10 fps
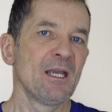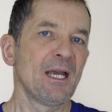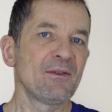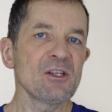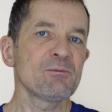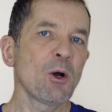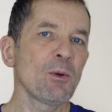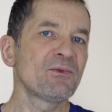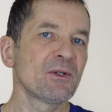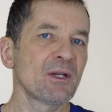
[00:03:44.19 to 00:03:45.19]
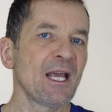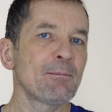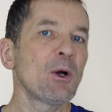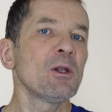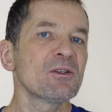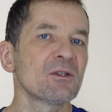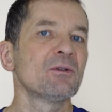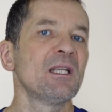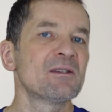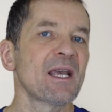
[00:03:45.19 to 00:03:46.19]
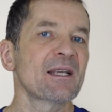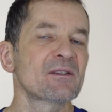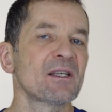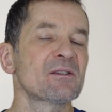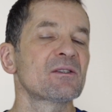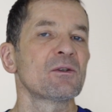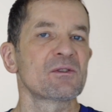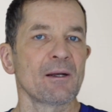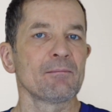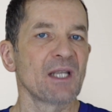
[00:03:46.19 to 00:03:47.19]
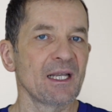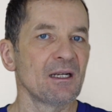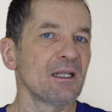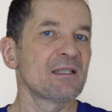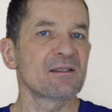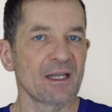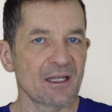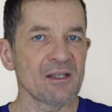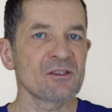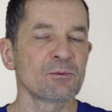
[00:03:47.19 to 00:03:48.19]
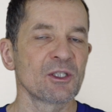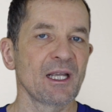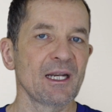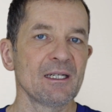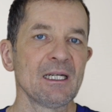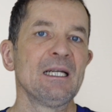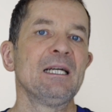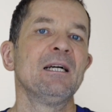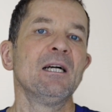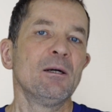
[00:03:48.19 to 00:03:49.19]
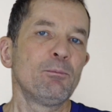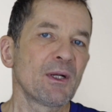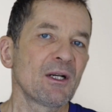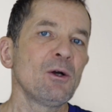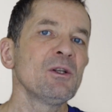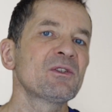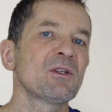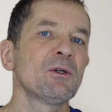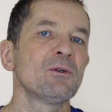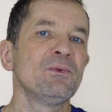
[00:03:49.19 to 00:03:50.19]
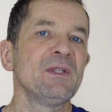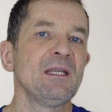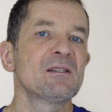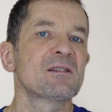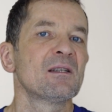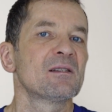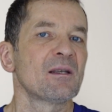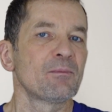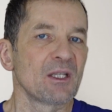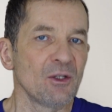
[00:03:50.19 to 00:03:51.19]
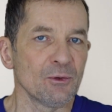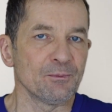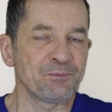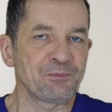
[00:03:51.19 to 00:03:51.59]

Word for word: And this mobile phone app also needs access to some data, let's say customer data, but it also needs something new,